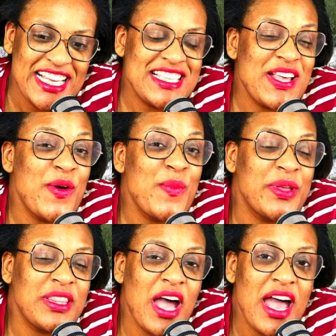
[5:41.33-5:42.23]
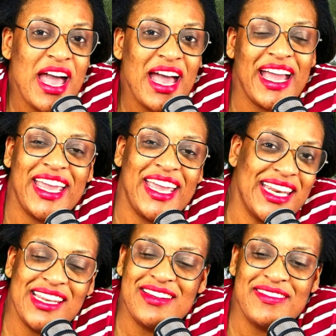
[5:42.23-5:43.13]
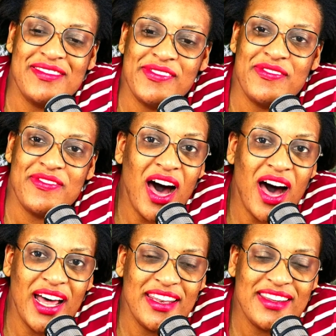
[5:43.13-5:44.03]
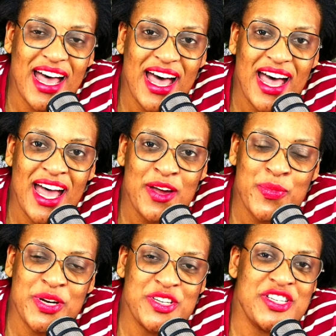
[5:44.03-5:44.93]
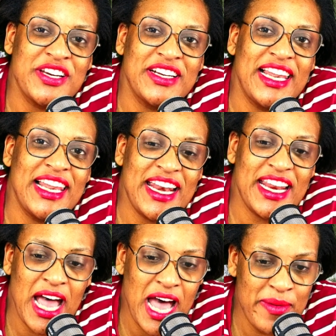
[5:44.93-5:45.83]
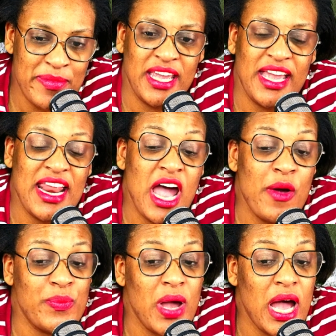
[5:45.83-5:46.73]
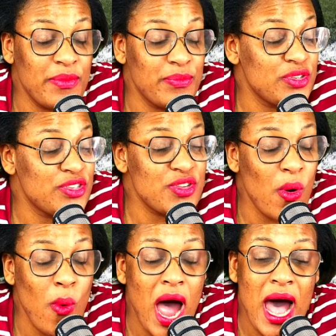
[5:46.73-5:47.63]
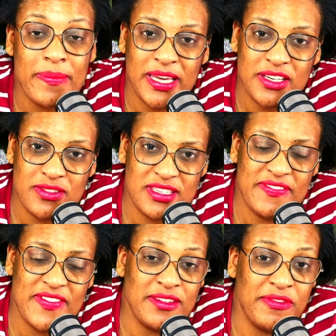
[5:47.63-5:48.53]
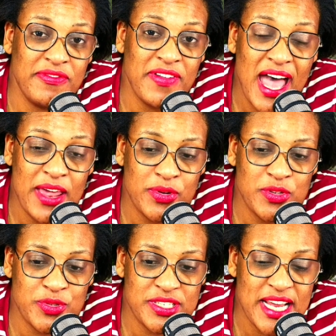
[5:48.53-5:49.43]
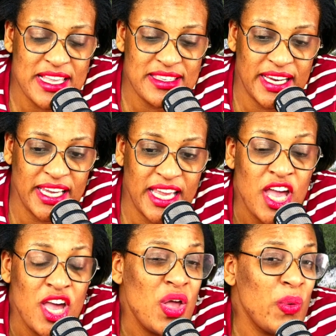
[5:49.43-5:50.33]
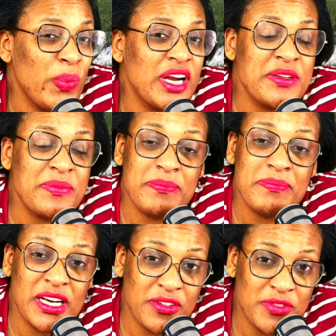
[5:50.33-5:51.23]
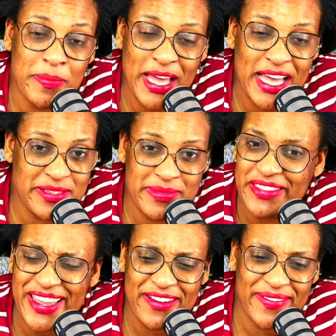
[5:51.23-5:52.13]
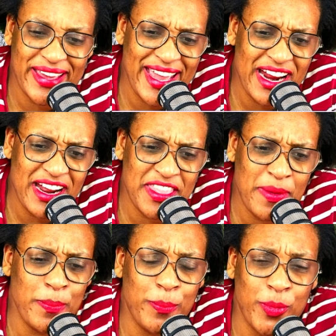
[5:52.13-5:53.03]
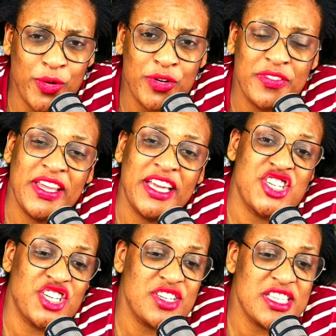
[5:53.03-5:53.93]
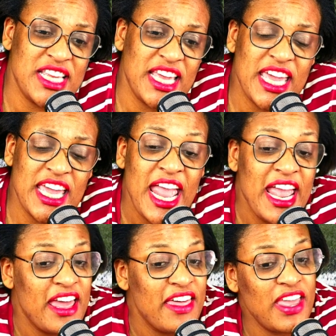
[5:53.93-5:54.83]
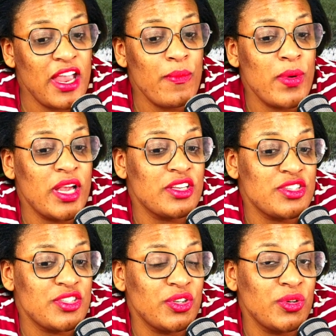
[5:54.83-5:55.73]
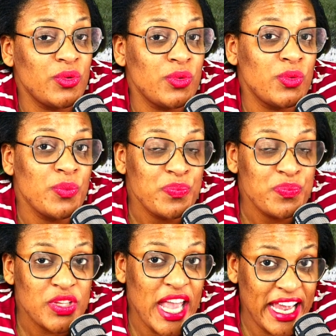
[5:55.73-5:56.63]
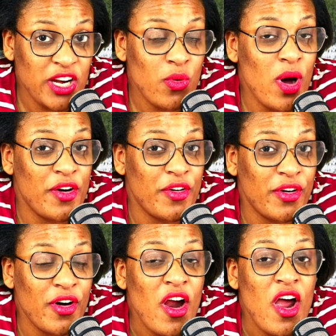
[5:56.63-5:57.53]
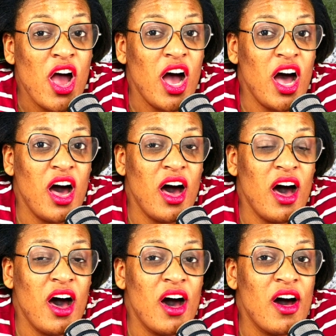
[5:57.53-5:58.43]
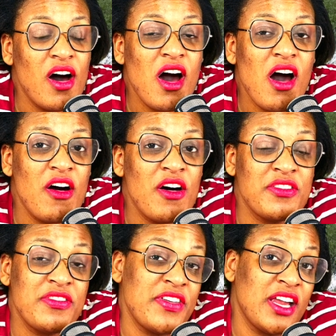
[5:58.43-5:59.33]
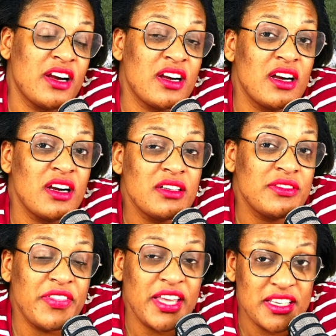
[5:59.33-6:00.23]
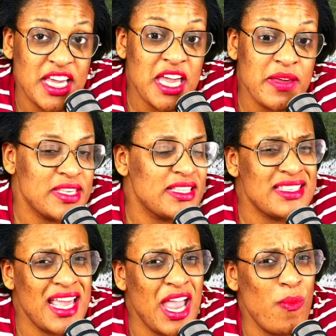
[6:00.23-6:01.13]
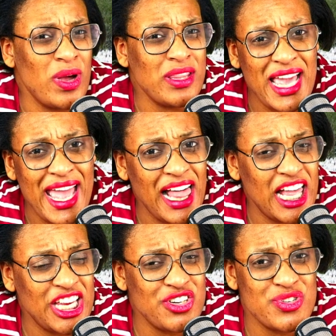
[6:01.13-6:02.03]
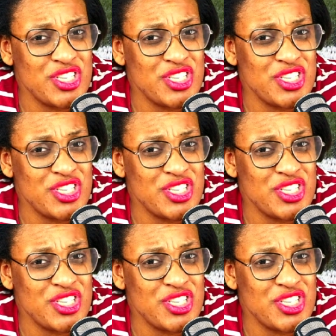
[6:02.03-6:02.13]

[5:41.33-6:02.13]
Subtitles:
So, but he didn't thought that we're just gonna let it happening. And I'm so happy to see that the fan was protesting. We're in the middle of the pandemic. They don't care. They burned their jersey. They went to the headquarters of their teams and say, what the hell are you